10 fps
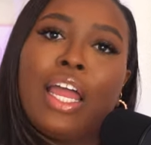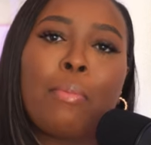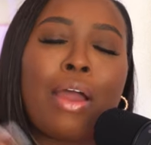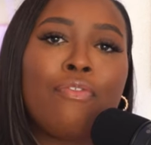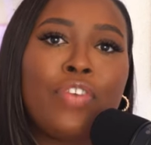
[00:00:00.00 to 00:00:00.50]

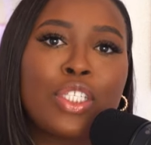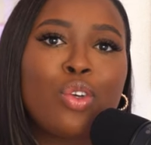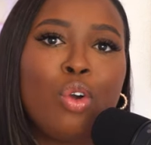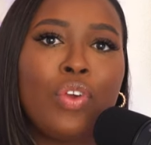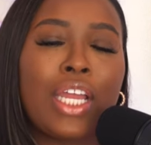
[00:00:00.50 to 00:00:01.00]
my
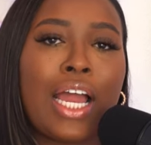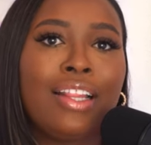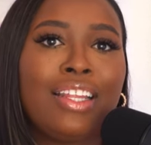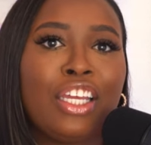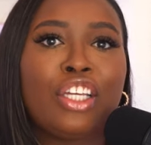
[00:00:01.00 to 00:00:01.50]
physical
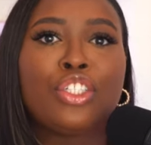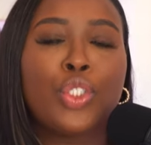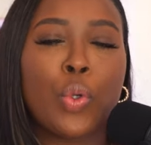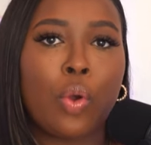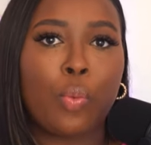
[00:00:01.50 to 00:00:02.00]
reality is
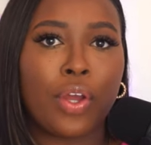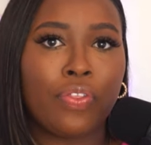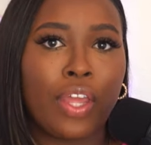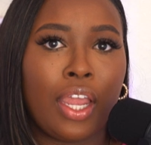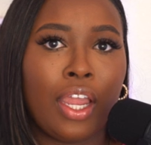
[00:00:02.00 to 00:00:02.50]
showing one
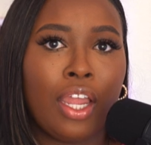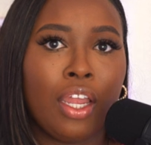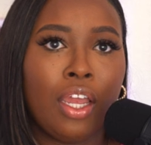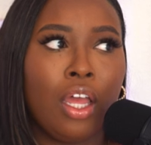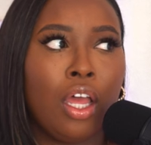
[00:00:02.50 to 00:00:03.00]

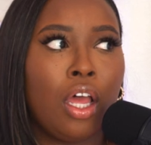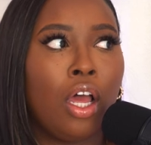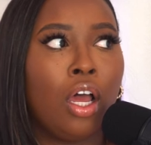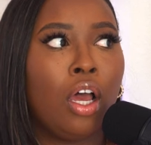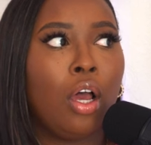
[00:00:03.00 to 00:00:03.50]
thing,
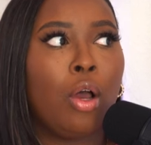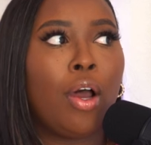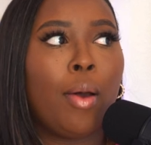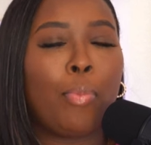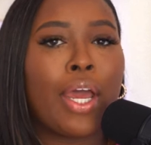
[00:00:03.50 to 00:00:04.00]

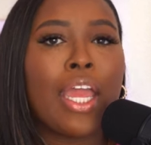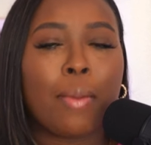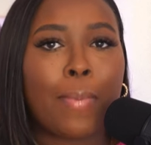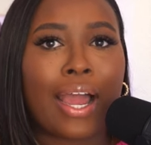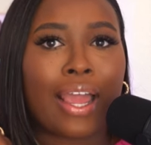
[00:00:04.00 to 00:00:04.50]
but
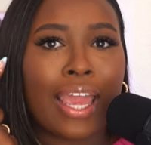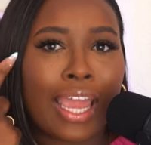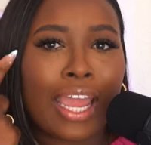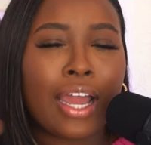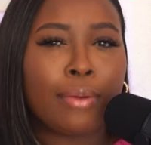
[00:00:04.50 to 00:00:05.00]
in my
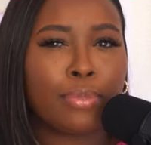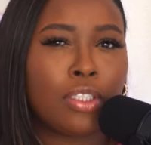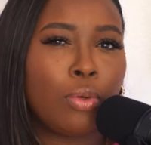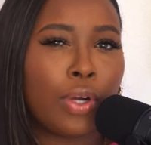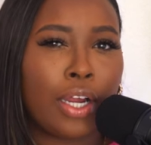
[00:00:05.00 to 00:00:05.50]
head, I'm
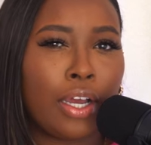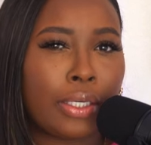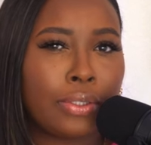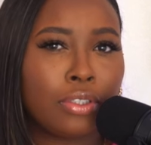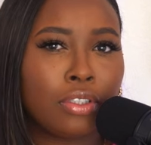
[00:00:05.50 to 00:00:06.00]
somewhere
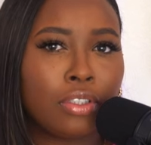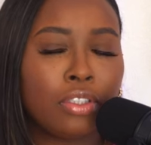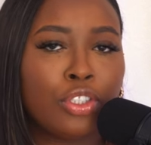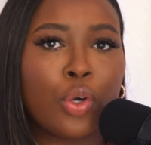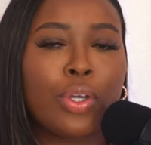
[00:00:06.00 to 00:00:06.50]
else.
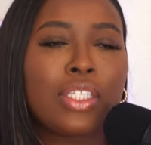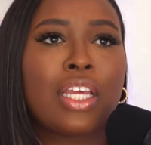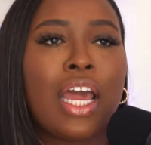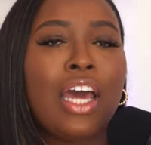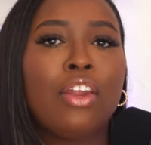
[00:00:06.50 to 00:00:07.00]
So it's
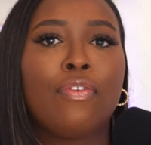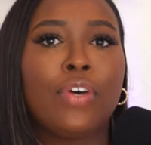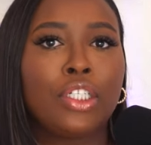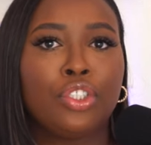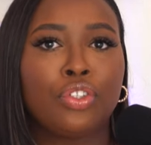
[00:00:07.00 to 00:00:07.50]
kind of
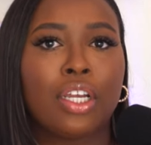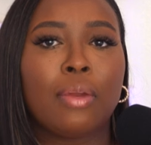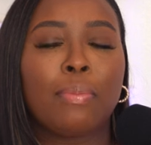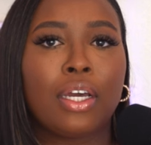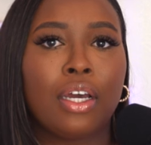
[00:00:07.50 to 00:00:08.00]

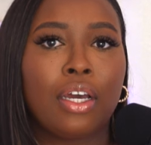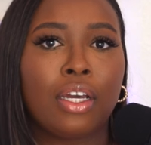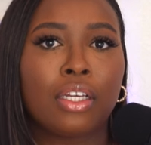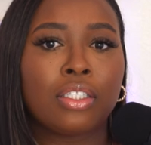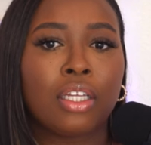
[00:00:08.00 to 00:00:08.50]
frustrating
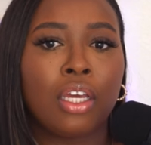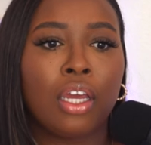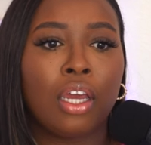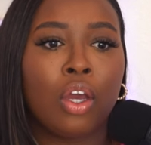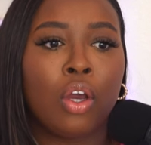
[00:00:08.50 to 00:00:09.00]
because
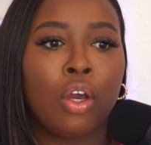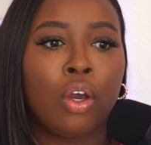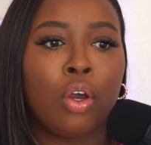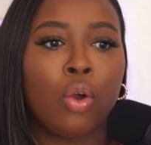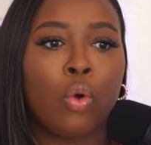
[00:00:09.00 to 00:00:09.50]

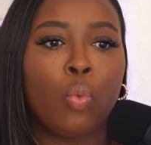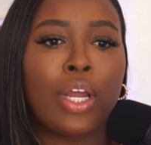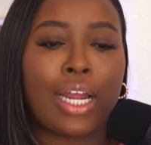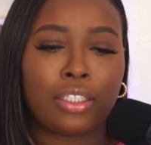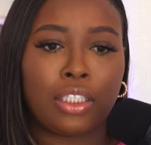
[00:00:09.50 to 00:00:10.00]

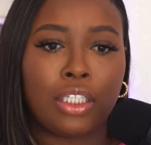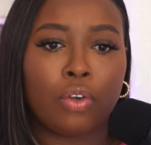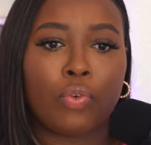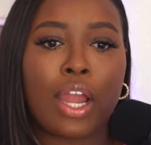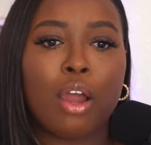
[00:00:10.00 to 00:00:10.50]
what I see
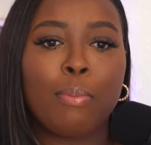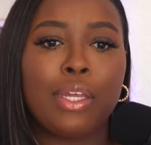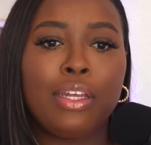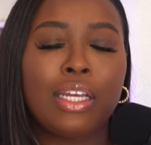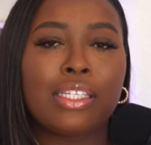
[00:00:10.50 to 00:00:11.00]
around
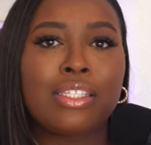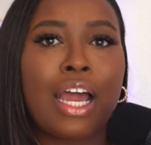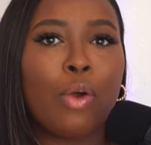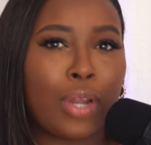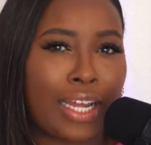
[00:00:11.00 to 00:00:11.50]
me is
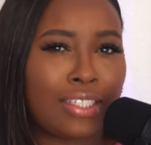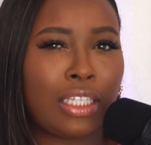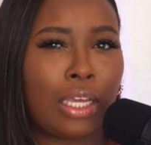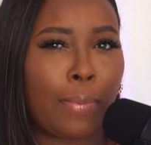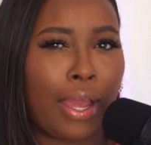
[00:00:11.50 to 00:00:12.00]
not what I
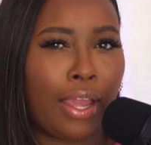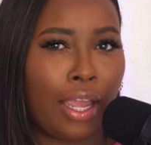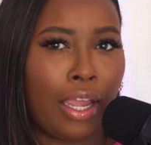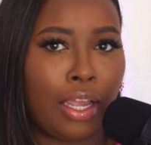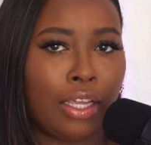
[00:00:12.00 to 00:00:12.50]
see in my
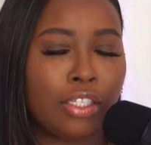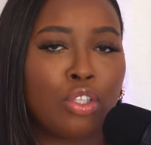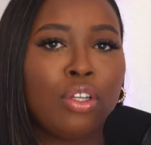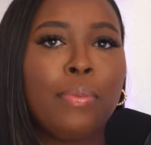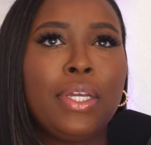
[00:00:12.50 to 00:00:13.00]
head.
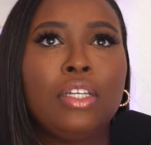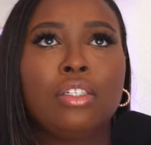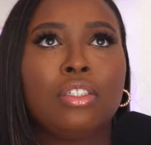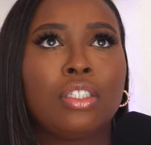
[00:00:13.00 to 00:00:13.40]
So let me